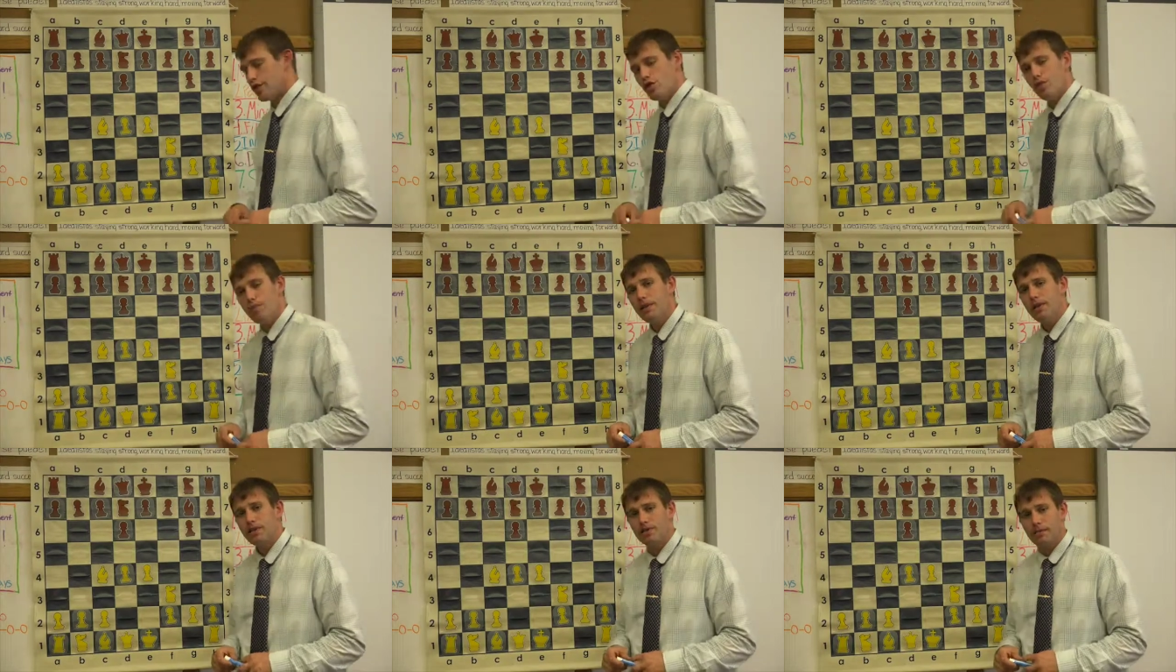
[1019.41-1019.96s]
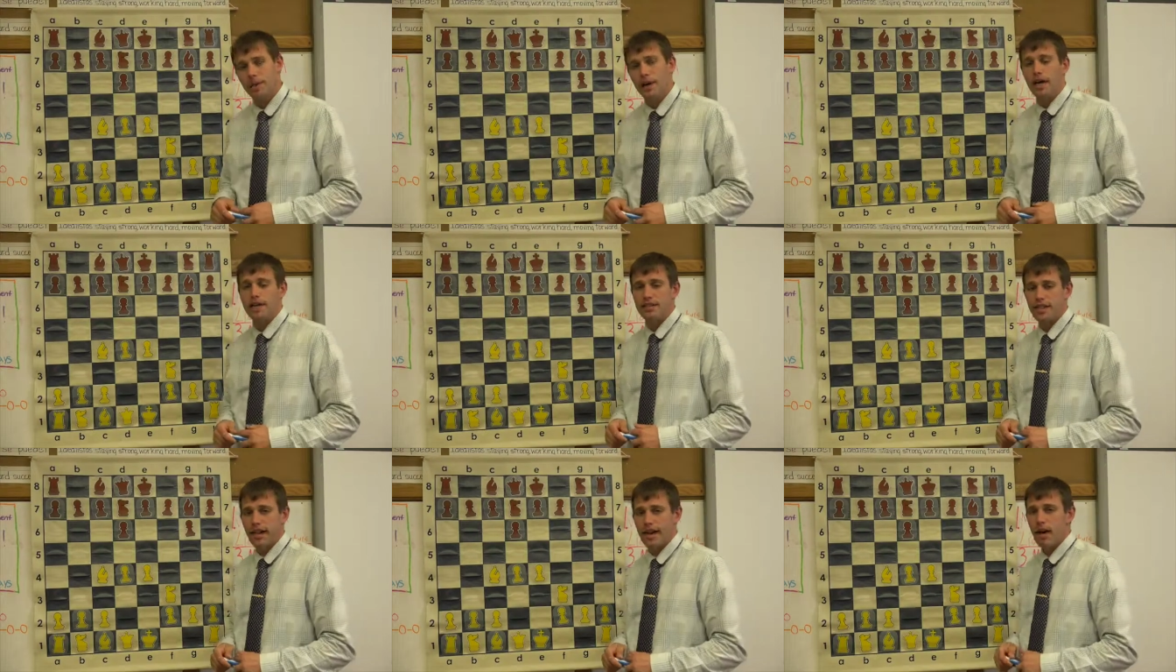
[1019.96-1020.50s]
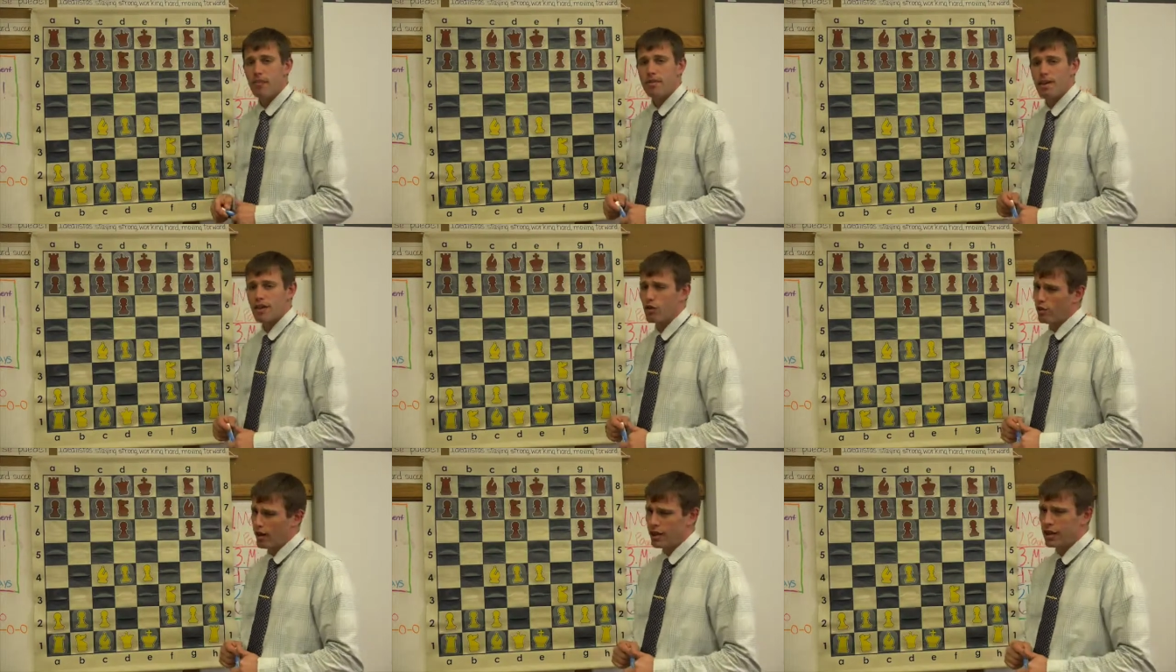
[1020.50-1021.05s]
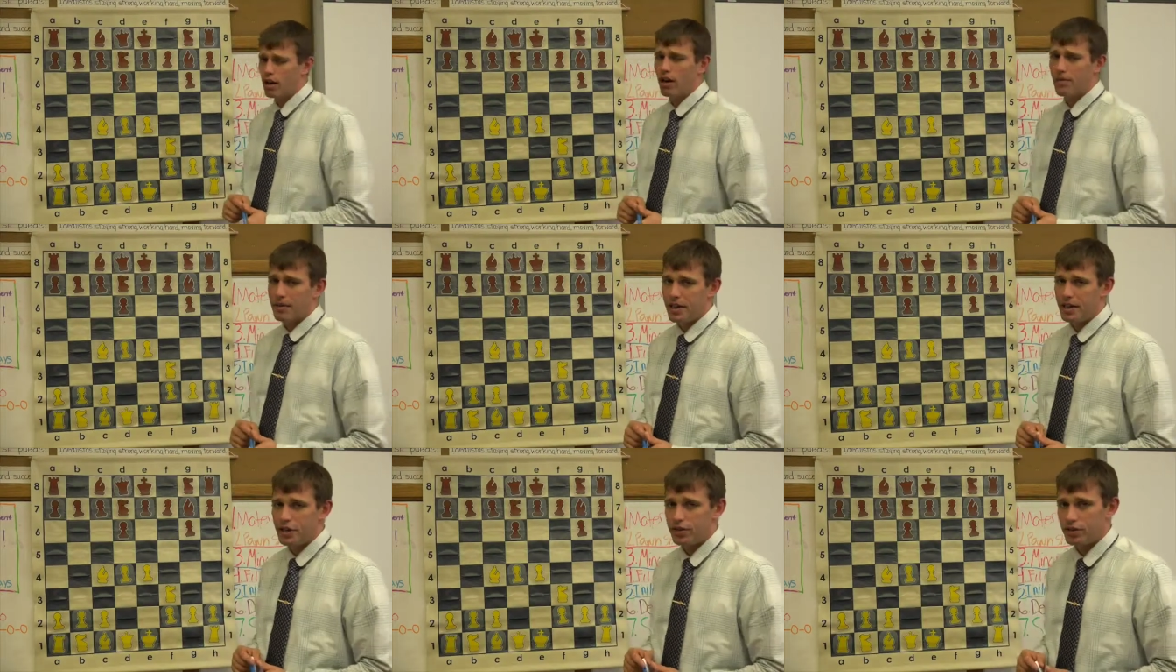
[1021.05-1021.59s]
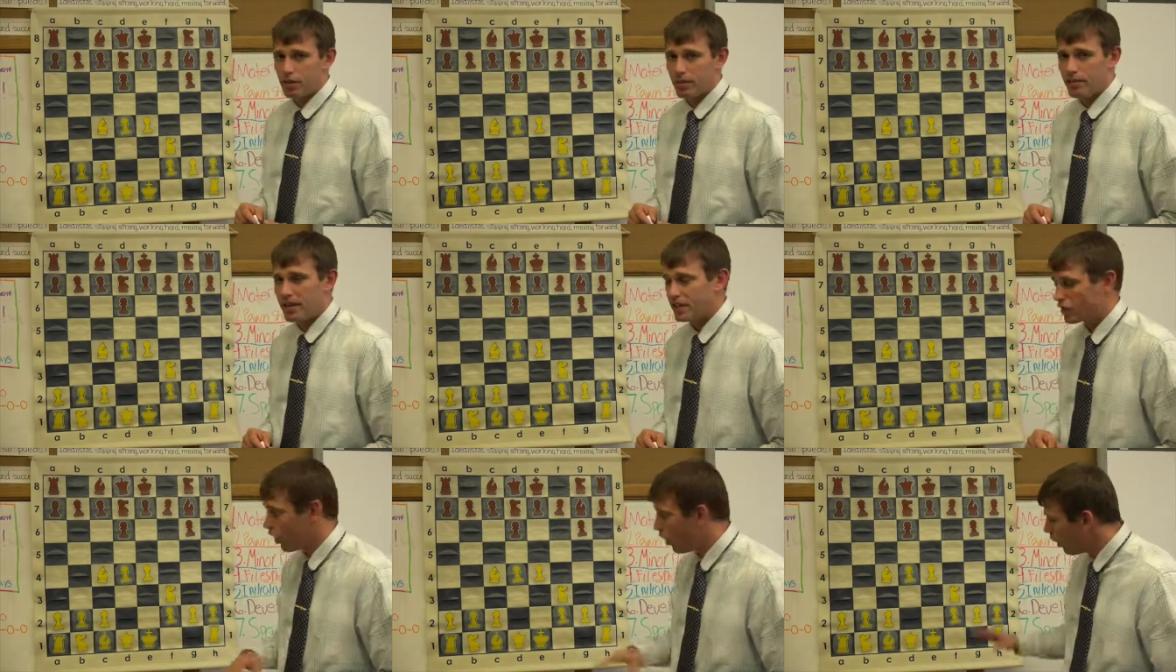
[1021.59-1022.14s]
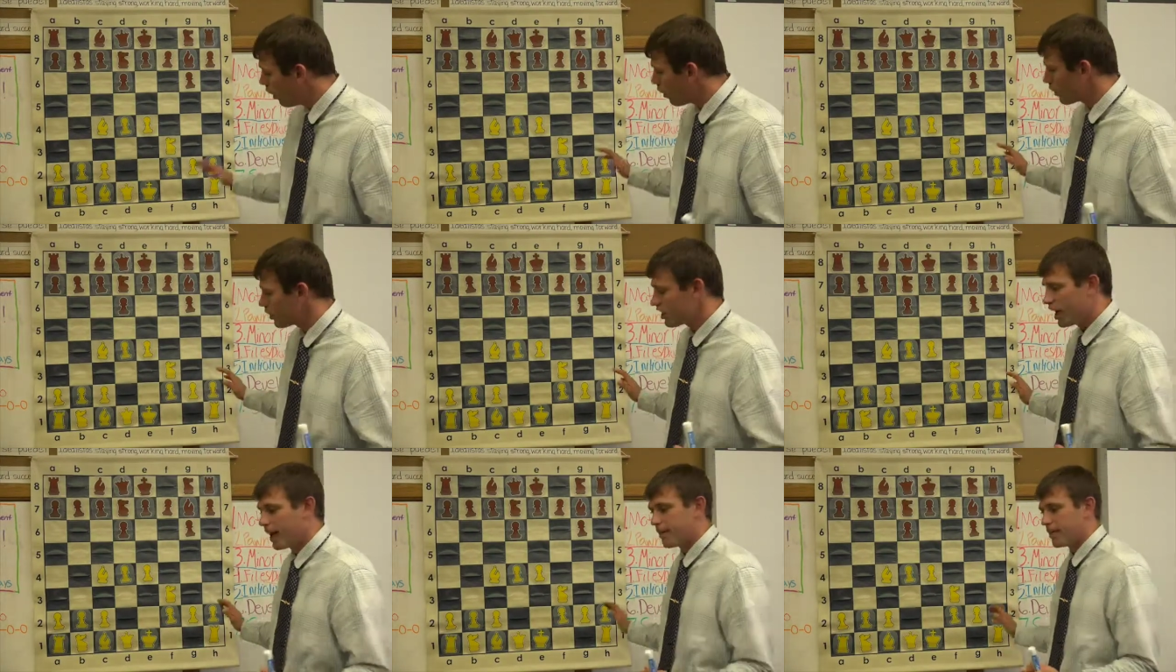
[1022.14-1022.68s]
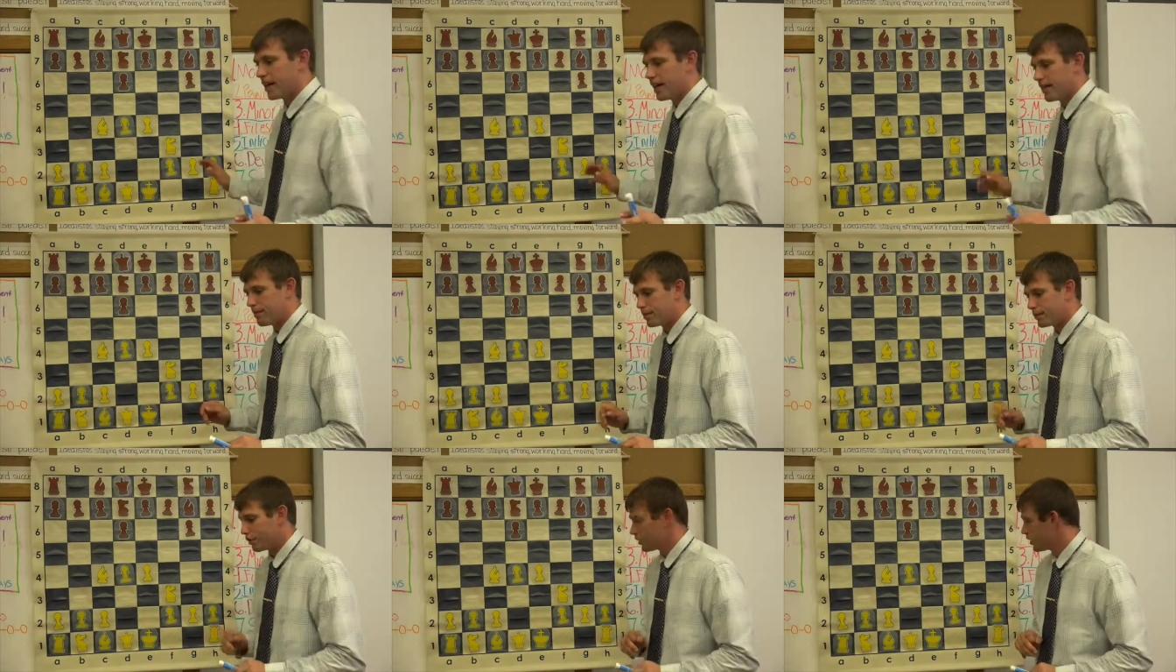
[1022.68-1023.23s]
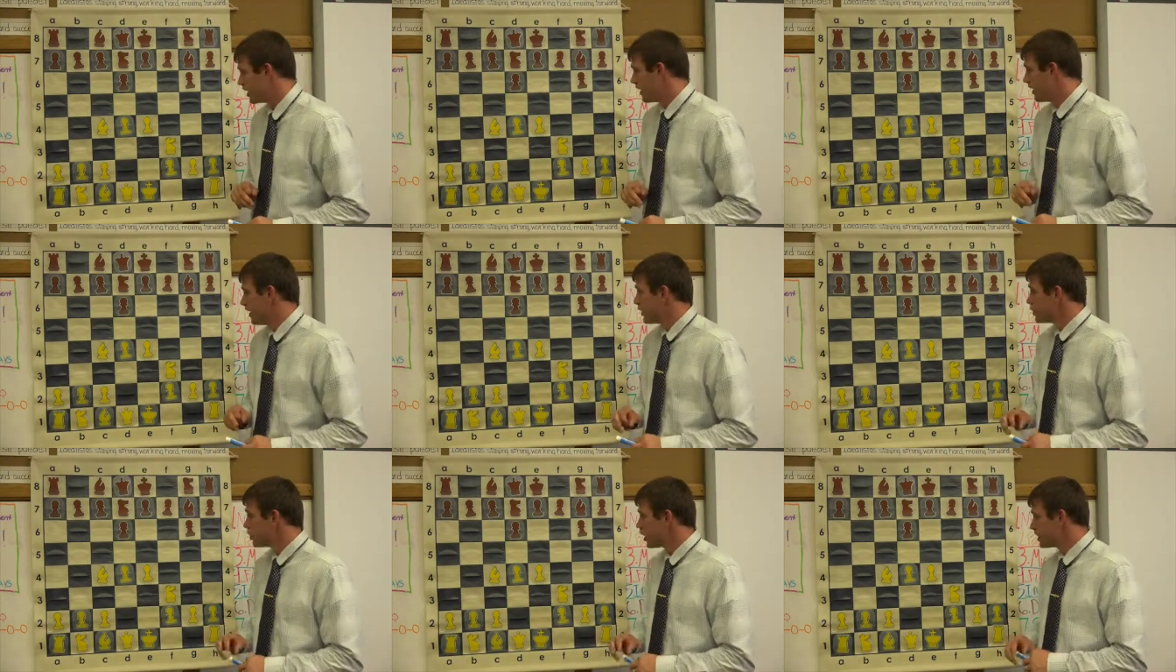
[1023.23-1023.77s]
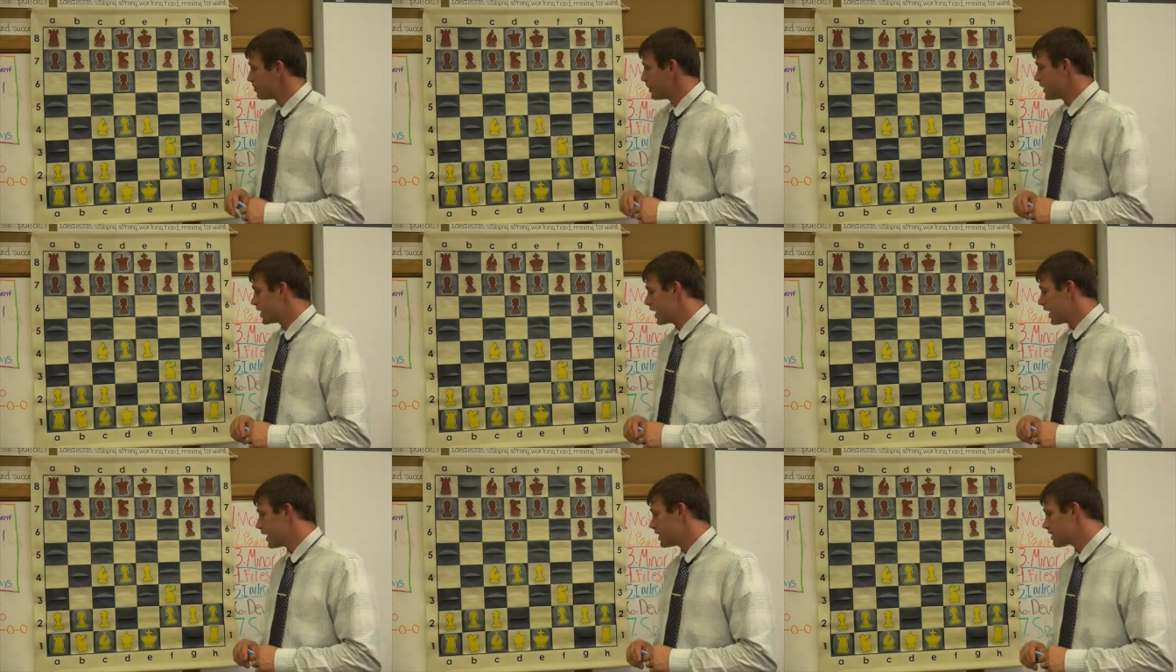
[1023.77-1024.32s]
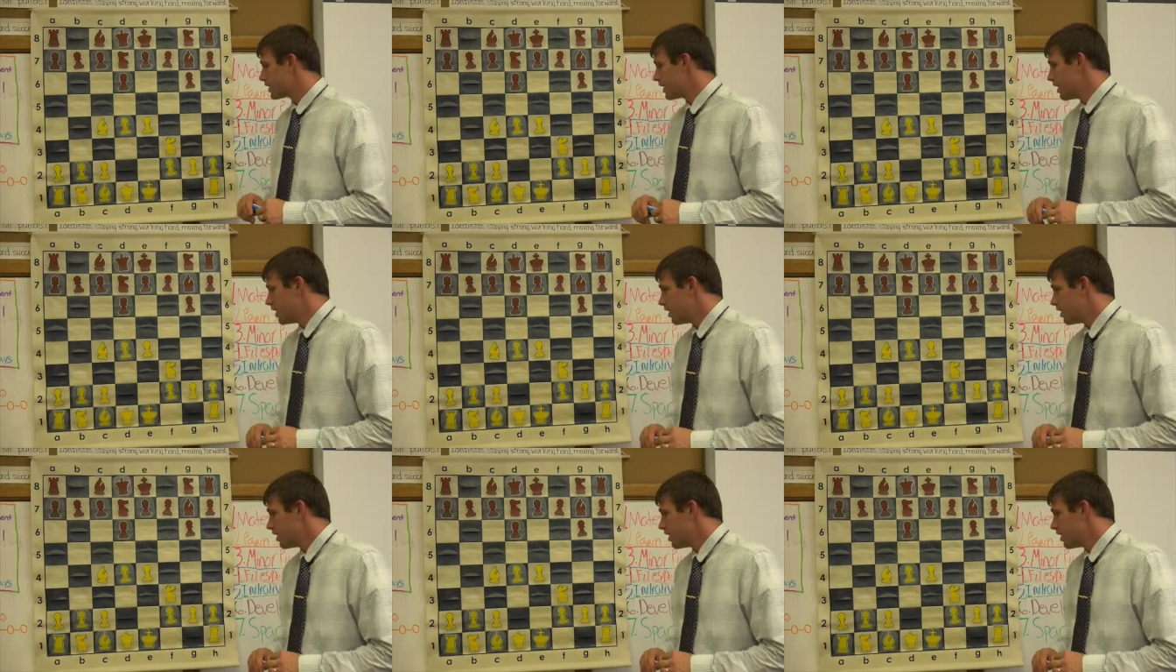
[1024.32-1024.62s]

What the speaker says: And you'd be surprised how many great combinations are missed all the time by amateurs, just because